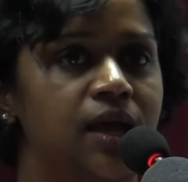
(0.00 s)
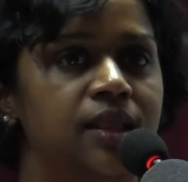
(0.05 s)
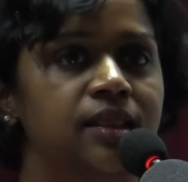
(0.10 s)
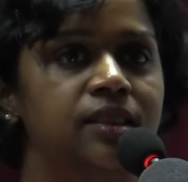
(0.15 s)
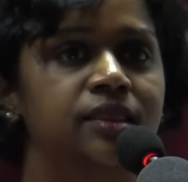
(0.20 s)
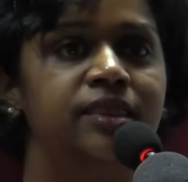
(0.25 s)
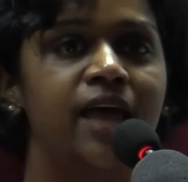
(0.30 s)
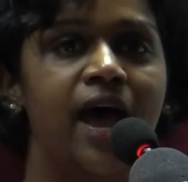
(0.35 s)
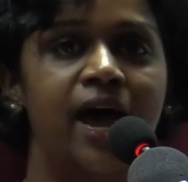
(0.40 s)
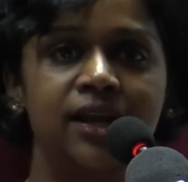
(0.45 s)

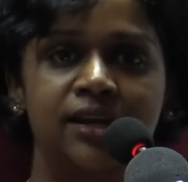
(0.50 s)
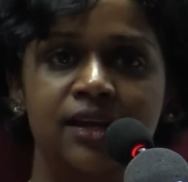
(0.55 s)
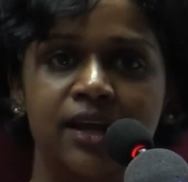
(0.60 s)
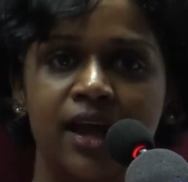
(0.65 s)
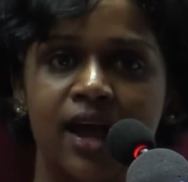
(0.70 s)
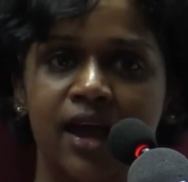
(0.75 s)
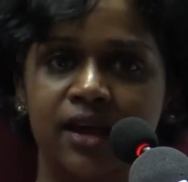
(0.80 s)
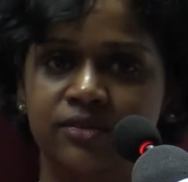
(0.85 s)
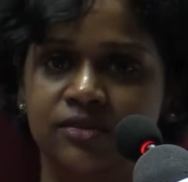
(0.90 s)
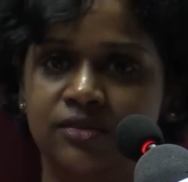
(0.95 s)
That
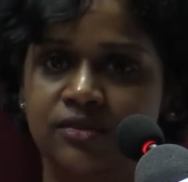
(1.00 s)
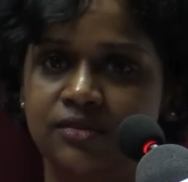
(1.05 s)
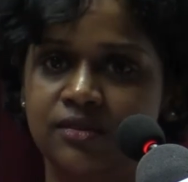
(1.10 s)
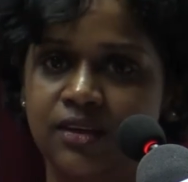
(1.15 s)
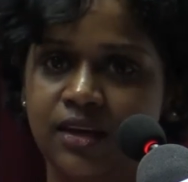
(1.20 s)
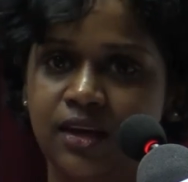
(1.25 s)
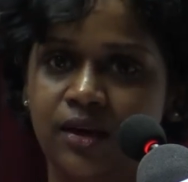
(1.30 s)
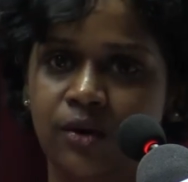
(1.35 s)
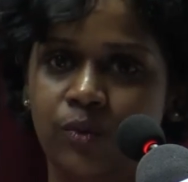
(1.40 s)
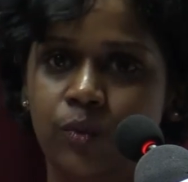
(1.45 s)

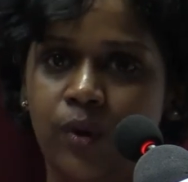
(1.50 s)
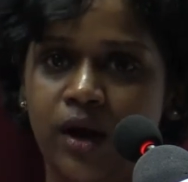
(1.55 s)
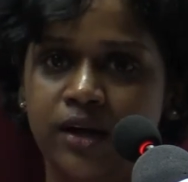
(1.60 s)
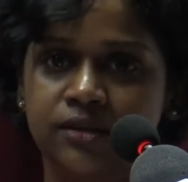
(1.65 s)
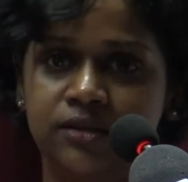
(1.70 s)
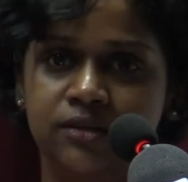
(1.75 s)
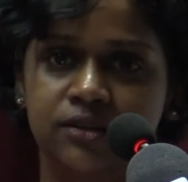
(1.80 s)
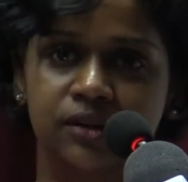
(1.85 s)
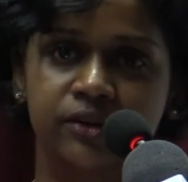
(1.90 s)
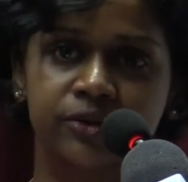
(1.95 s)
has,
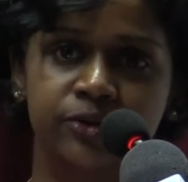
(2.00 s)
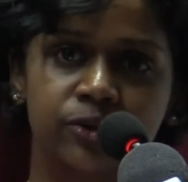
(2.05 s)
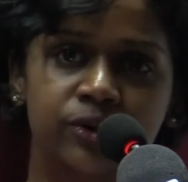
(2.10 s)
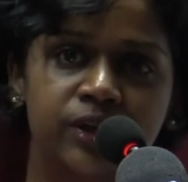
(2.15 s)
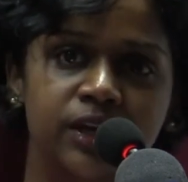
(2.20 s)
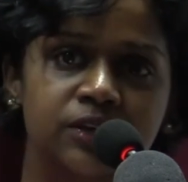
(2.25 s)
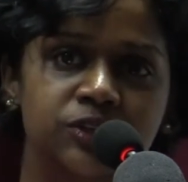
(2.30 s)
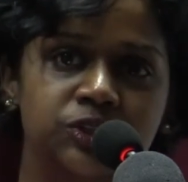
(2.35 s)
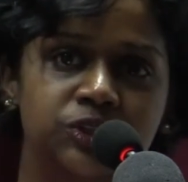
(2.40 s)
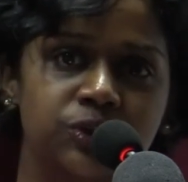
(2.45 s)
what
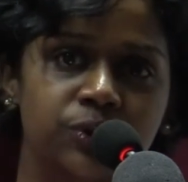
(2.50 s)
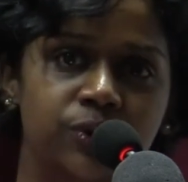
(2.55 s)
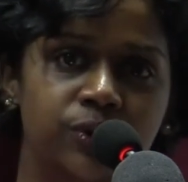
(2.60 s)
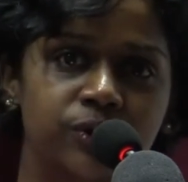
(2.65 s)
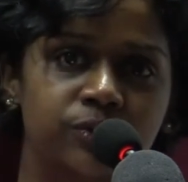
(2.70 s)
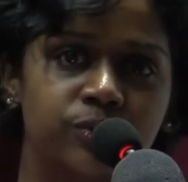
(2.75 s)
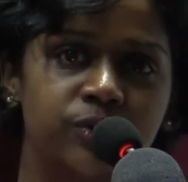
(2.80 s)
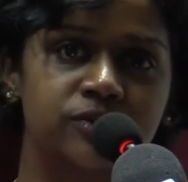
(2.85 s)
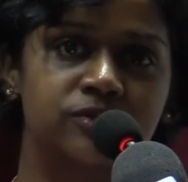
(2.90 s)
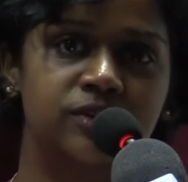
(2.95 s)
Ruki
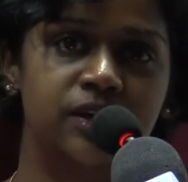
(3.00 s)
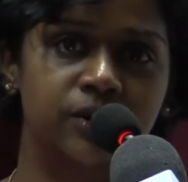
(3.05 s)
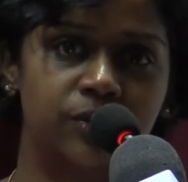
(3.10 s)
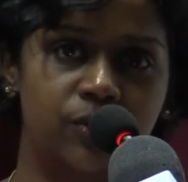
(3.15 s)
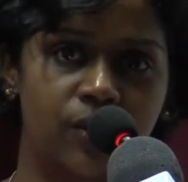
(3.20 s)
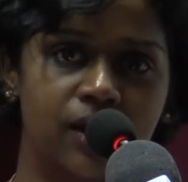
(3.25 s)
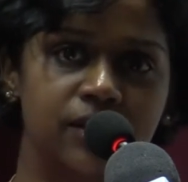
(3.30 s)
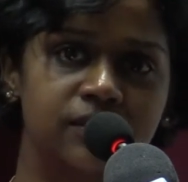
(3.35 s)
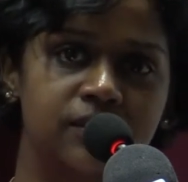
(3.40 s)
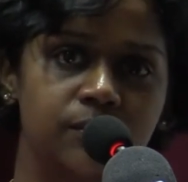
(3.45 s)
showed was in
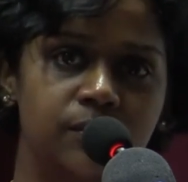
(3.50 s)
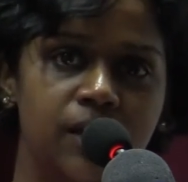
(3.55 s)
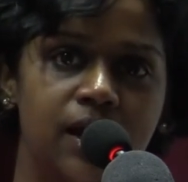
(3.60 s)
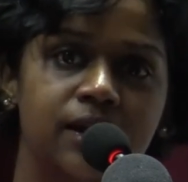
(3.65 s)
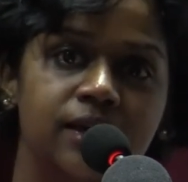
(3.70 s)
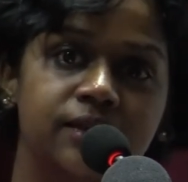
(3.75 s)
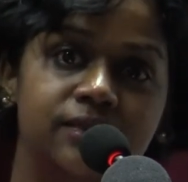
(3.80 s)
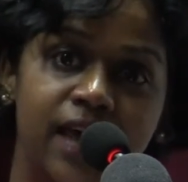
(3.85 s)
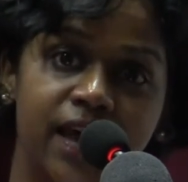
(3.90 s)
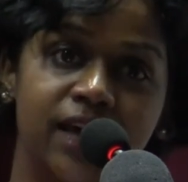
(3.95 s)

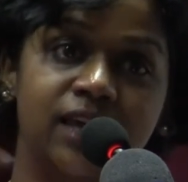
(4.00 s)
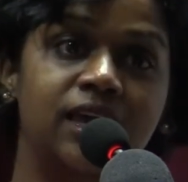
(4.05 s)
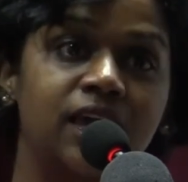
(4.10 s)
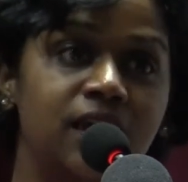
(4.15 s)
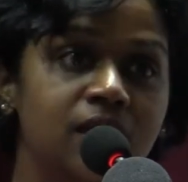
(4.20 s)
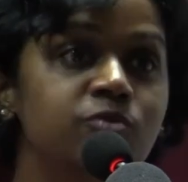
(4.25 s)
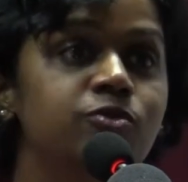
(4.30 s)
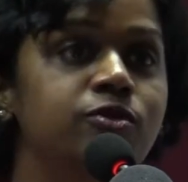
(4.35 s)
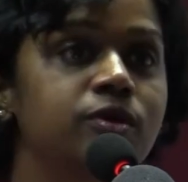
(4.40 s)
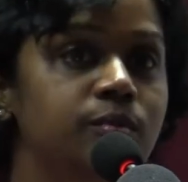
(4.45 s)
Guatemala, that
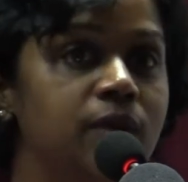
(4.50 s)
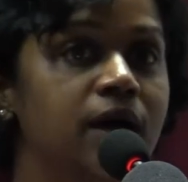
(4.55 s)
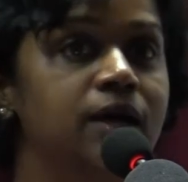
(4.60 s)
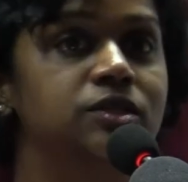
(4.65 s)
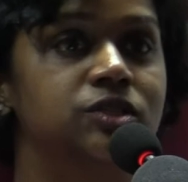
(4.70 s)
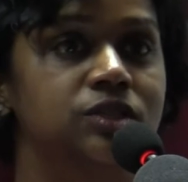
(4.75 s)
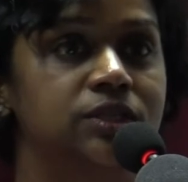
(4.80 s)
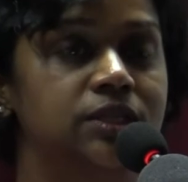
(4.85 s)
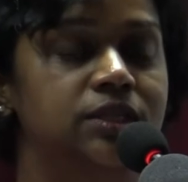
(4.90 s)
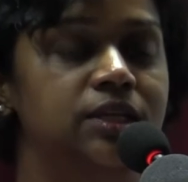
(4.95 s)
came from
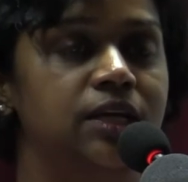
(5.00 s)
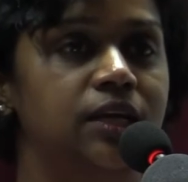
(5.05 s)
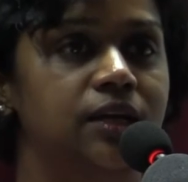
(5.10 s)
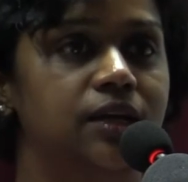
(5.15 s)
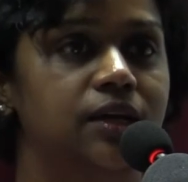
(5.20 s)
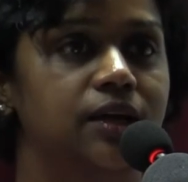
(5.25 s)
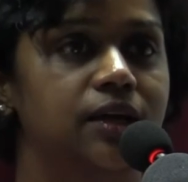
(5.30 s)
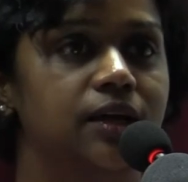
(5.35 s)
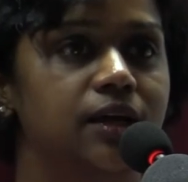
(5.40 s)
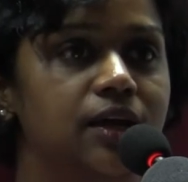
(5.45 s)

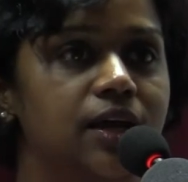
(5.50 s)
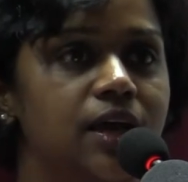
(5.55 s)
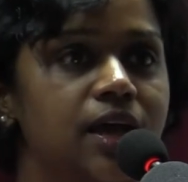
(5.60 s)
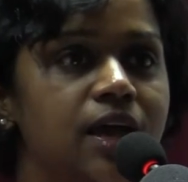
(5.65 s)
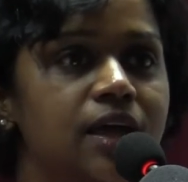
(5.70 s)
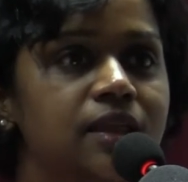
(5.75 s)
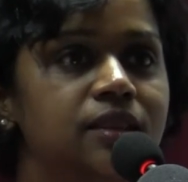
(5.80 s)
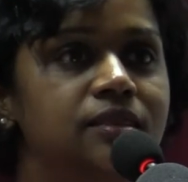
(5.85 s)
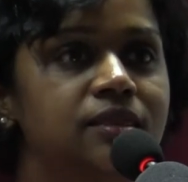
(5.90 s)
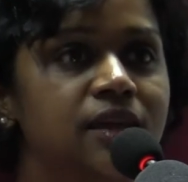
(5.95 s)
Argentina.
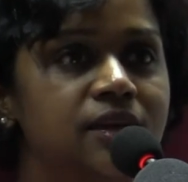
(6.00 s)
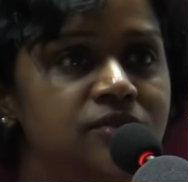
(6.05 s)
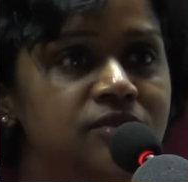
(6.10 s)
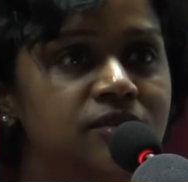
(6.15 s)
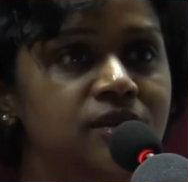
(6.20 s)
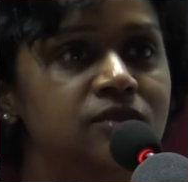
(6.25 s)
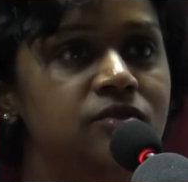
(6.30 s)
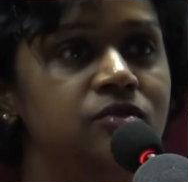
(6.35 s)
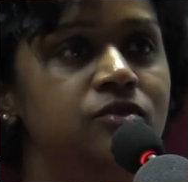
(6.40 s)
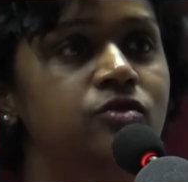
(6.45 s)

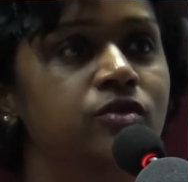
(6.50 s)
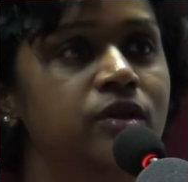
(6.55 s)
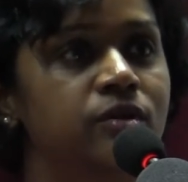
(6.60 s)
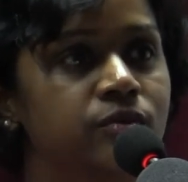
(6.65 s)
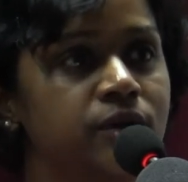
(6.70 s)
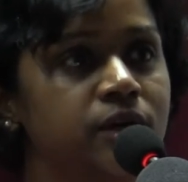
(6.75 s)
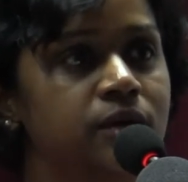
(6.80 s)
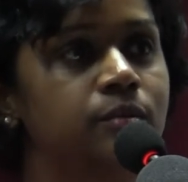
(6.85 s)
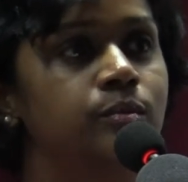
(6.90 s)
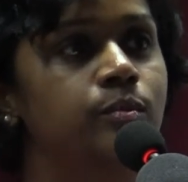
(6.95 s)
This is
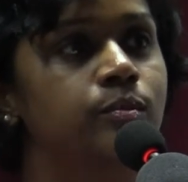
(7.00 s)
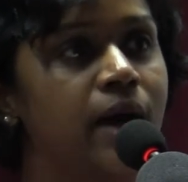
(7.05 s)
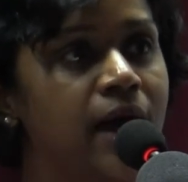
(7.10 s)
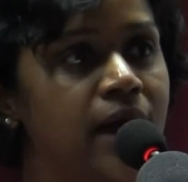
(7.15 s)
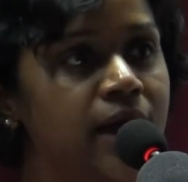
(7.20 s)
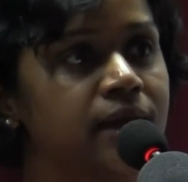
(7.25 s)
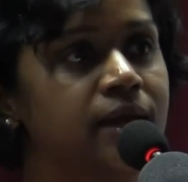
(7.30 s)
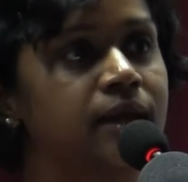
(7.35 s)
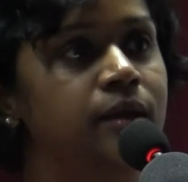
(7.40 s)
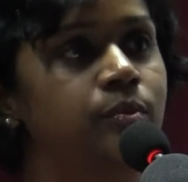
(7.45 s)
driven
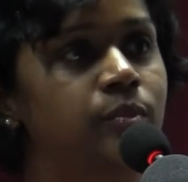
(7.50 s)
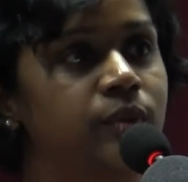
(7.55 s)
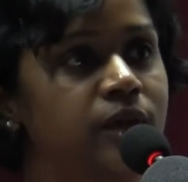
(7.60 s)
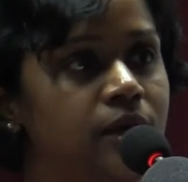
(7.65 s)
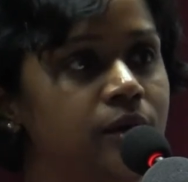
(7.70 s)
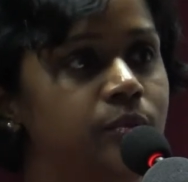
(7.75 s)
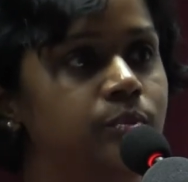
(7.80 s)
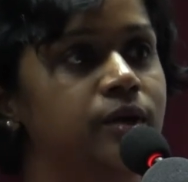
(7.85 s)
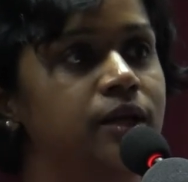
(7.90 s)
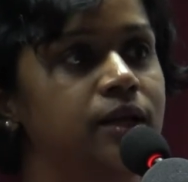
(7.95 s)
by
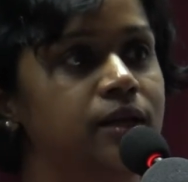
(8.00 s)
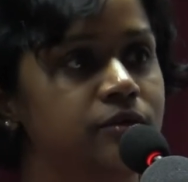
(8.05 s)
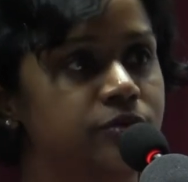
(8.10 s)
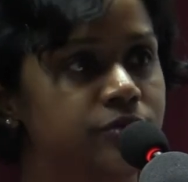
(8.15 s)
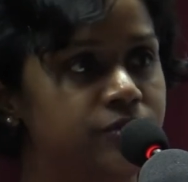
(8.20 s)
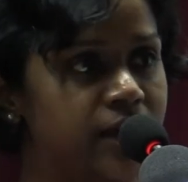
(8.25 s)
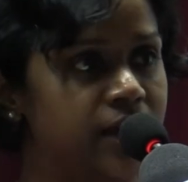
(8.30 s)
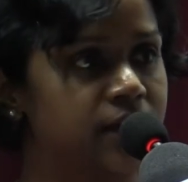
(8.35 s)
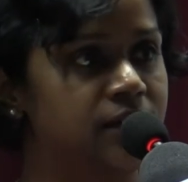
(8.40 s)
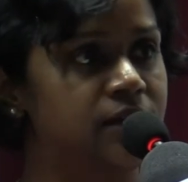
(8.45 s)
people
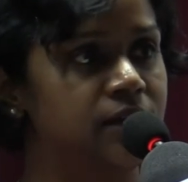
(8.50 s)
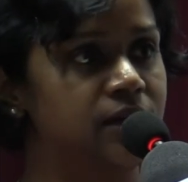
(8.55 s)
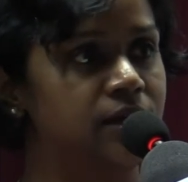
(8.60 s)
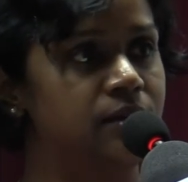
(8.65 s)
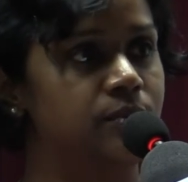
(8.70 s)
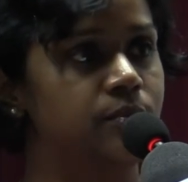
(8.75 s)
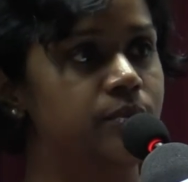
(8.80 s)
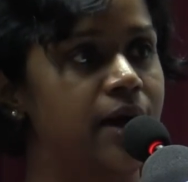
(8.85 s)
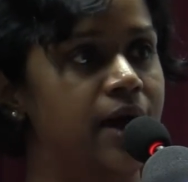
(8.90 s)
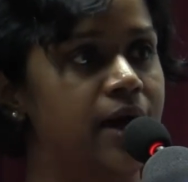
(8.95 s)

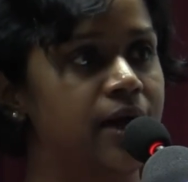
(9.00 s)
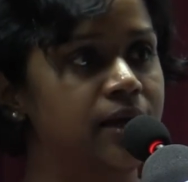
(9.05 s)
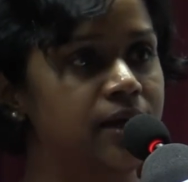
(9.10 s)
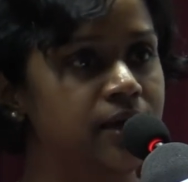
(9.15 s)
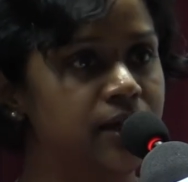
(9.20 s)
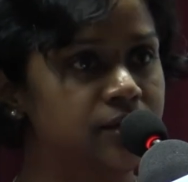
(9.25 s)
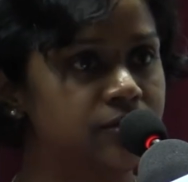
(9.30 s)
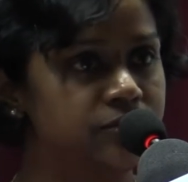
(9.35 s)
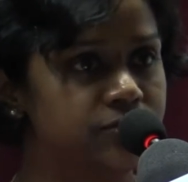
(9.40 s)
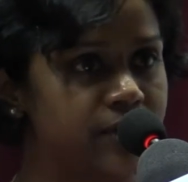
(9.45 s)
affected,
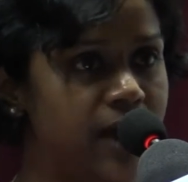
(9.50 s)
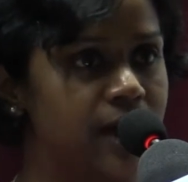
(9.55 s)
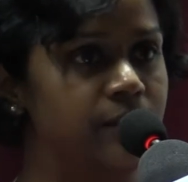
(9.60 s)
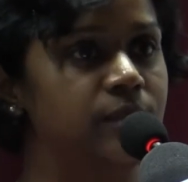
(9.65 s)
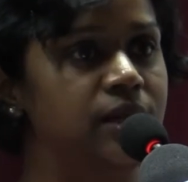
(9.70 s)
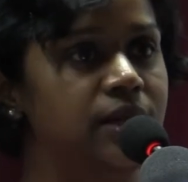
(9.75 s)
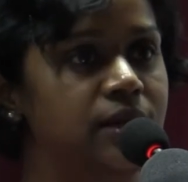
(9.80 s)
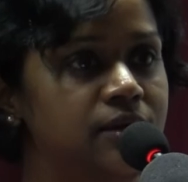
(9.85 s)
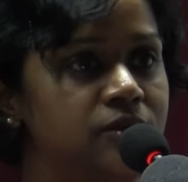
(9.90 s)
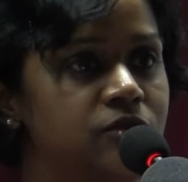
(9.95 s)
by
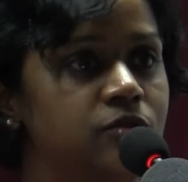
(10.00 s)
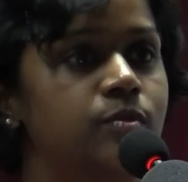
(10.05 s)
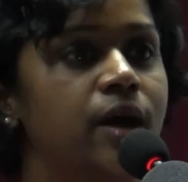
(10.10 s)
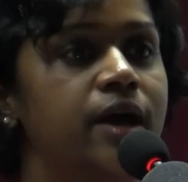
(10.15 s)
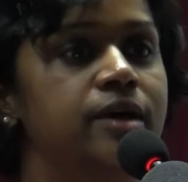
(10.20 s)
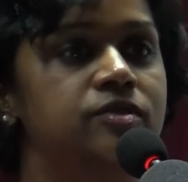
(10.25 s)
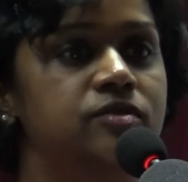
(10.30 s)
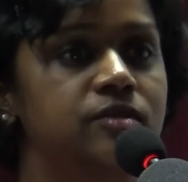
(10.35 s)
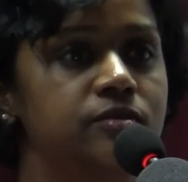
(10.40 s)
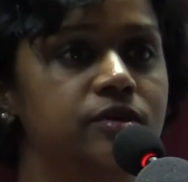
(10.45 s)
families,
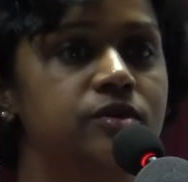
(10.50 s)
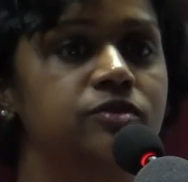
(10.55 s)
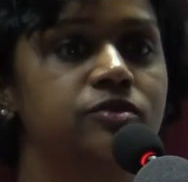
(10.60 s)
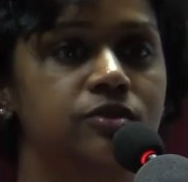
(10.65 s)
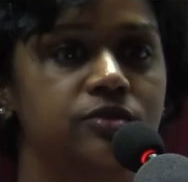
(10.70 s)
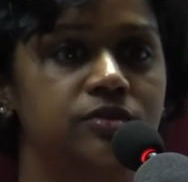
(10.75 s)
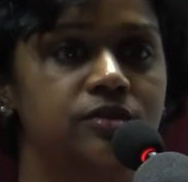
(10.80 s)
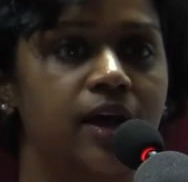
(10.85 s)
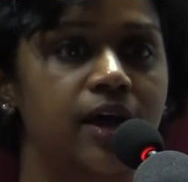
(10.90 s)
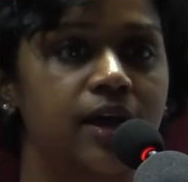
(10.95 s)
by civil
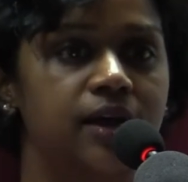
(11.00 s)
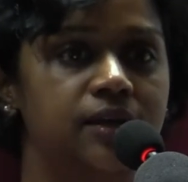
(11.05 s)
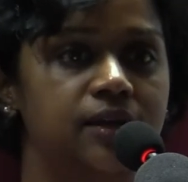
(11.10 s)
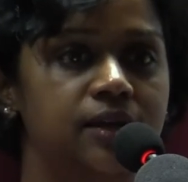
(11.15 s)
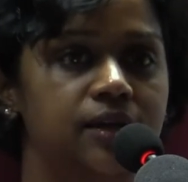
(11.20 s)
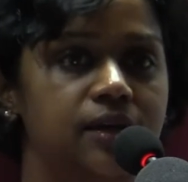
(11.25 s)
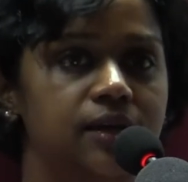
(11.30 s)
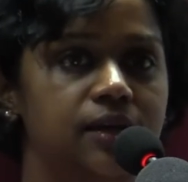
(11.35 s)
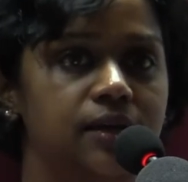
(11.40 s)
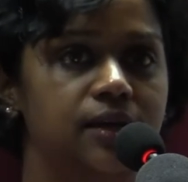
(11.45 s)

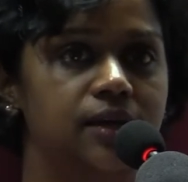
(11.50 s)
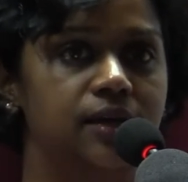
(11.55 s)
society.